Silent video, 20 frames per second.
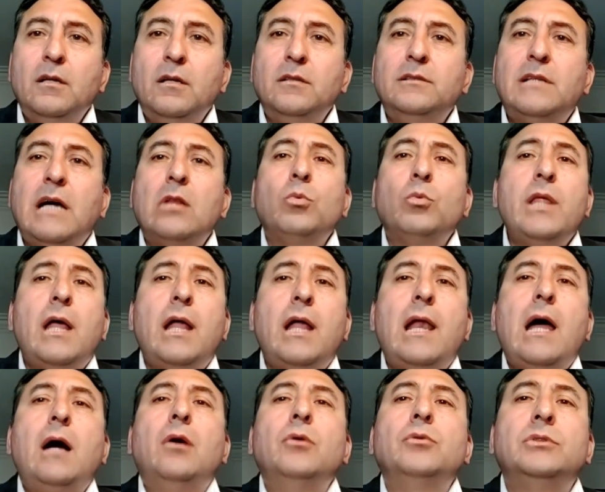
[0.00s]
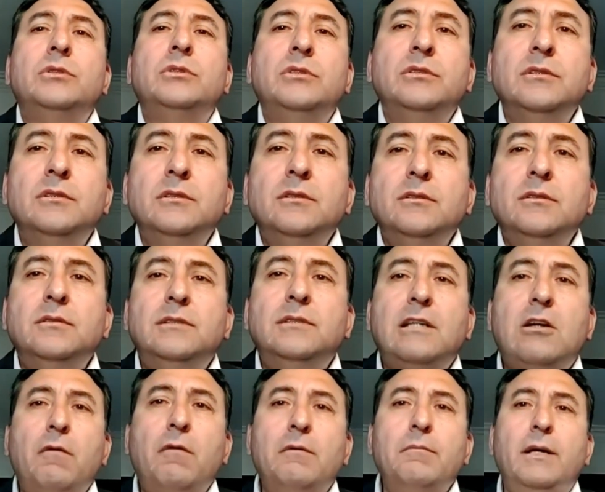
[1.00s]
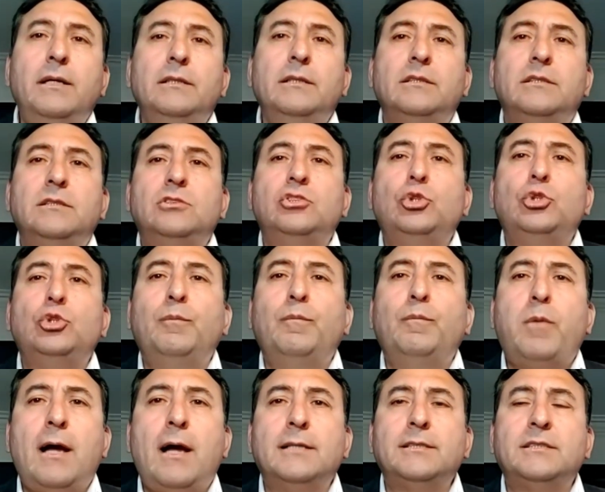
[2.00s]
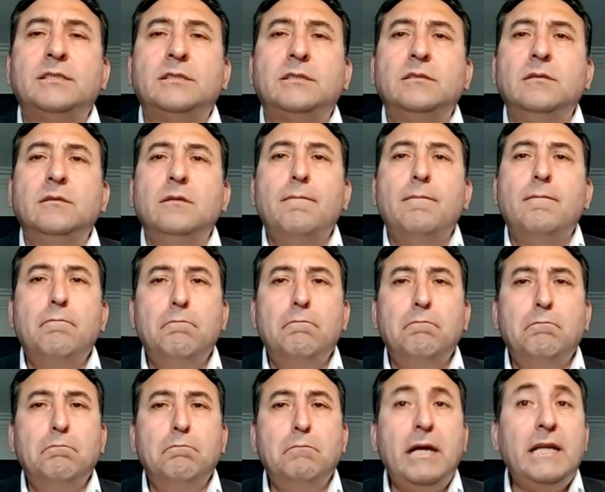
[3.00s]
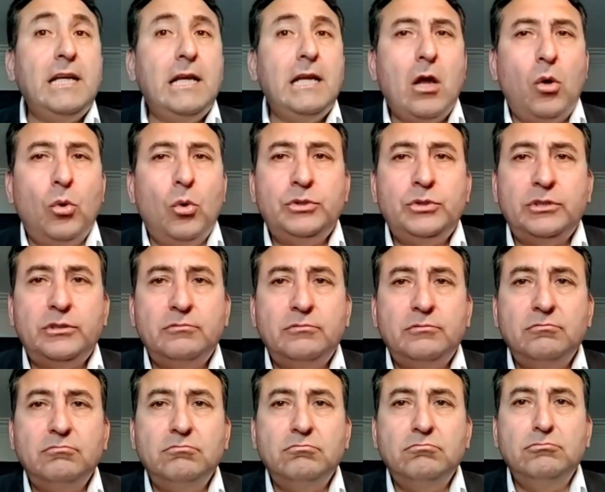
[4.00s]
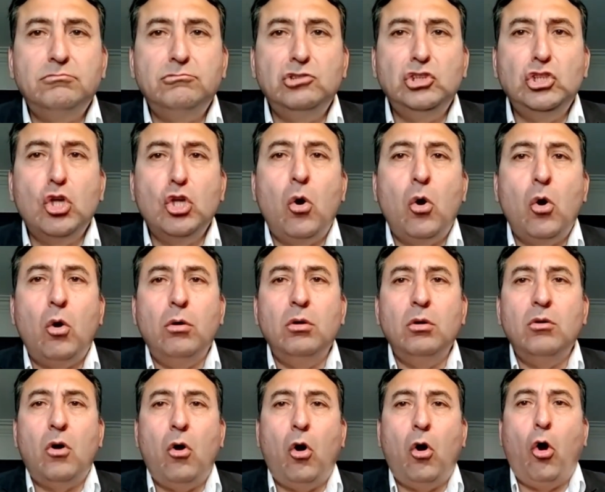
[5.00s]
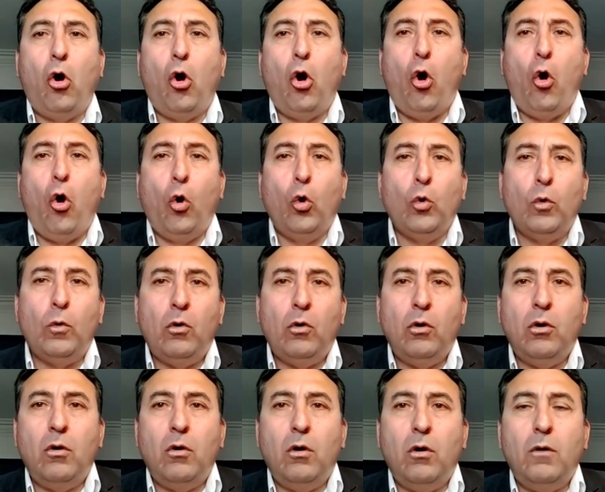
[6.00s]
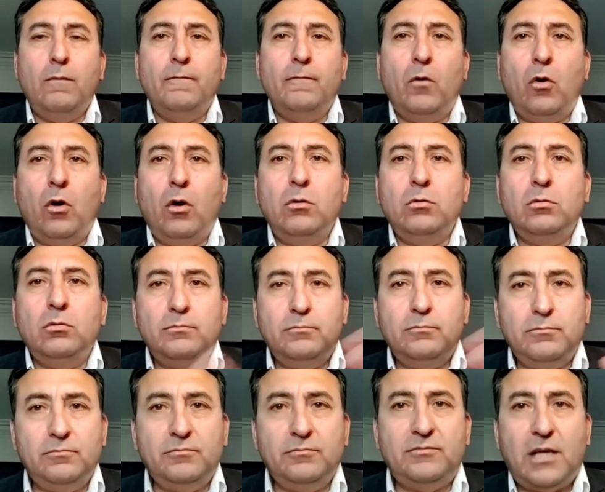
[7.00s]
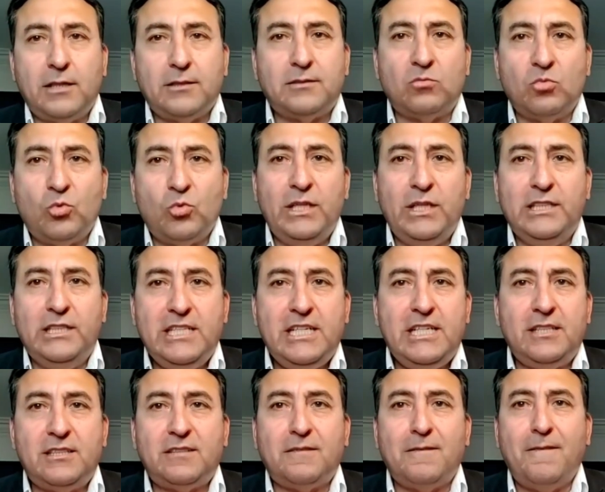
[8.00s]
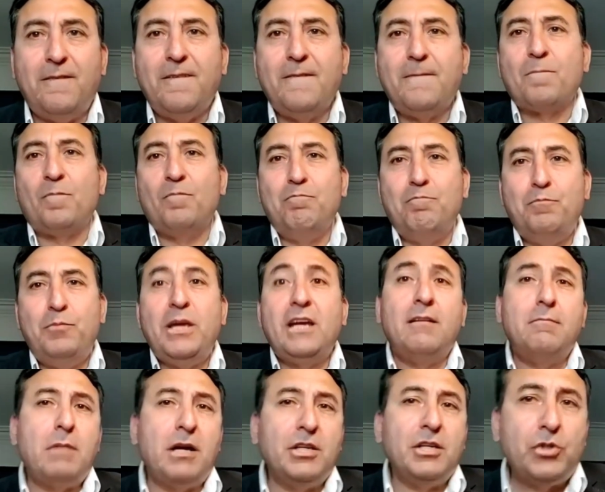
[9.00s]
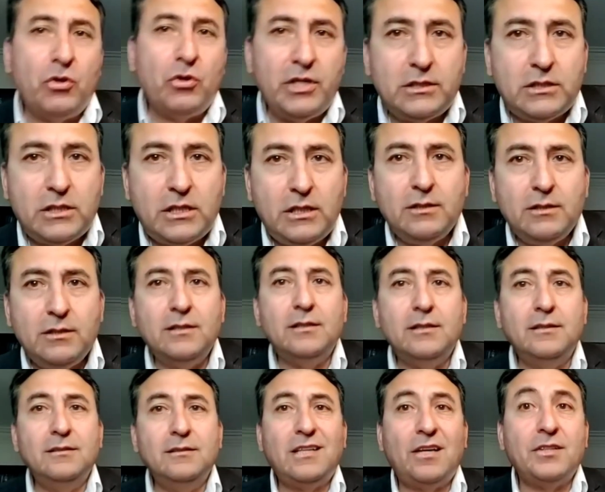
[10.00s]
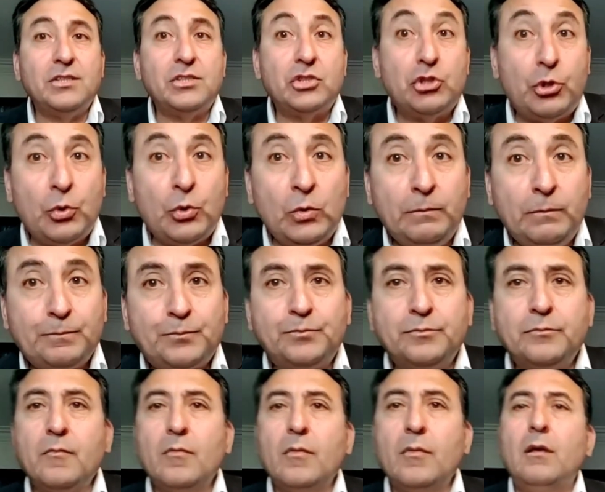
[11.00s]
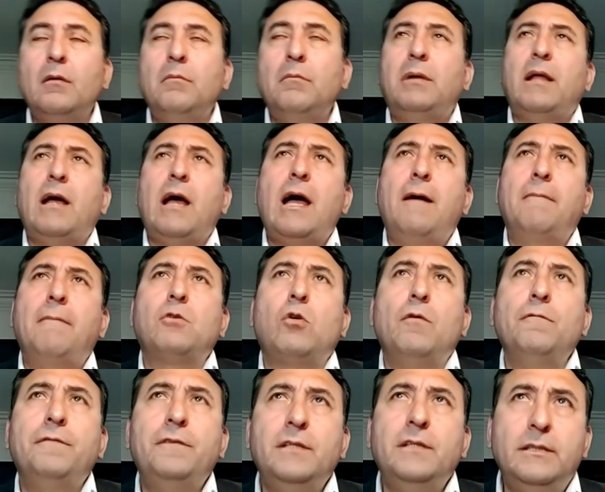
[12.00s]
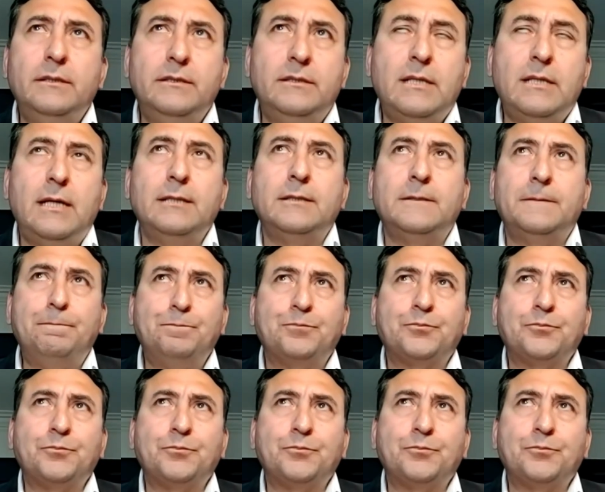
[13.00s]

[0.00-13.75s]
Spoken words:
That will allow the government to pass many laws, not all that will need bigger majority, that's true, but I'm confident that